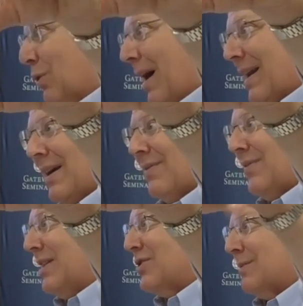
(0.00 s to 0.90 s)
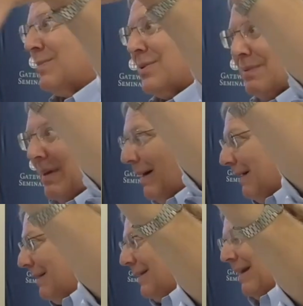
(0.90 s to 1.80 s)
brought out of Egypt
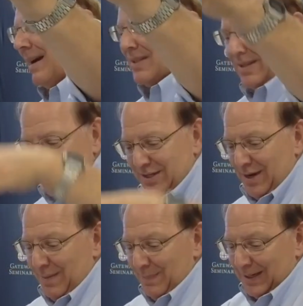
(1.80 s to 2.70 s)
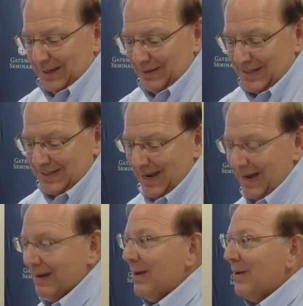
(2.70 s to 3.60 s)
uh, in the Exodus, but here he's
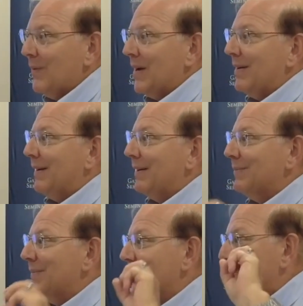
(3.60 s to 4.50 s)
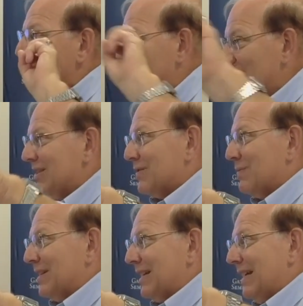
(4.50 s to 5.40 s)
saying when um, when Jesus went to